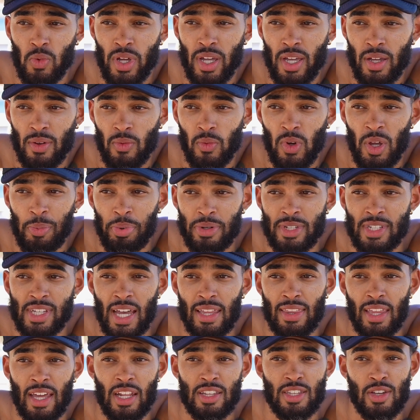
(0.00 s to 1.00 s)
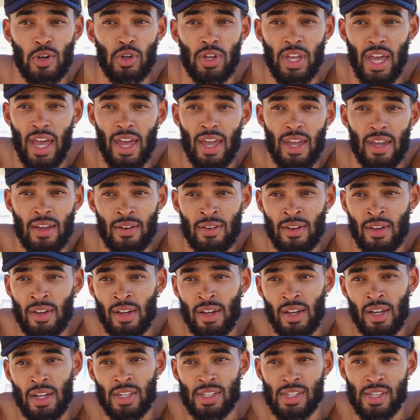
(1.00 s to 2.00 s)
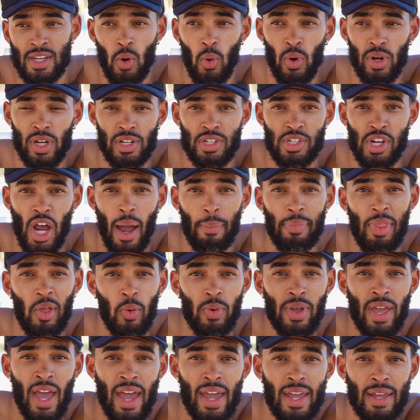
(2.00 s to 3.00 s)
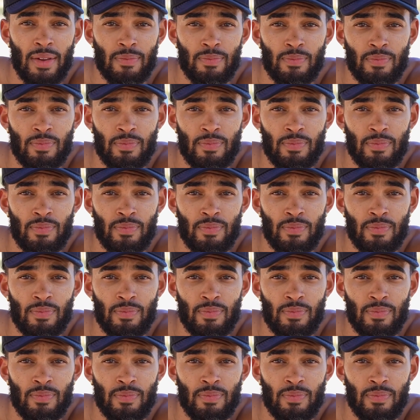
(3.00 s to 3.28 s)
We, we pretend that it's okay to work a job that we hate,